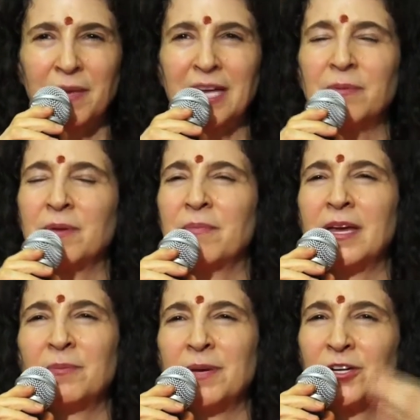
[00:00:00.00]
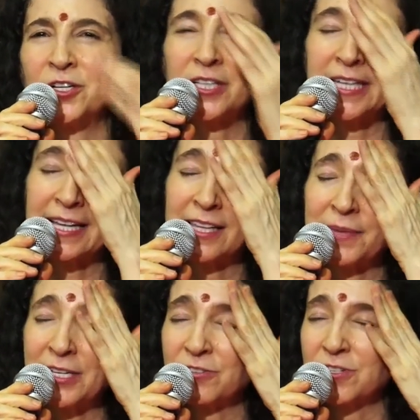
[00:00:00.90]
maybe early
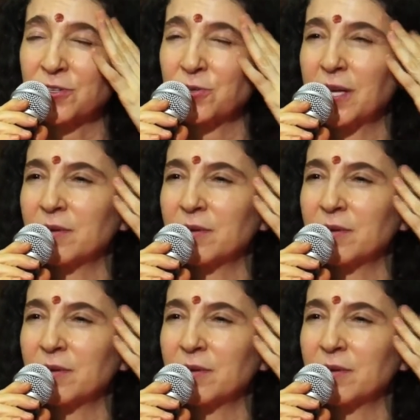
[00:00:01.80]
elementary school.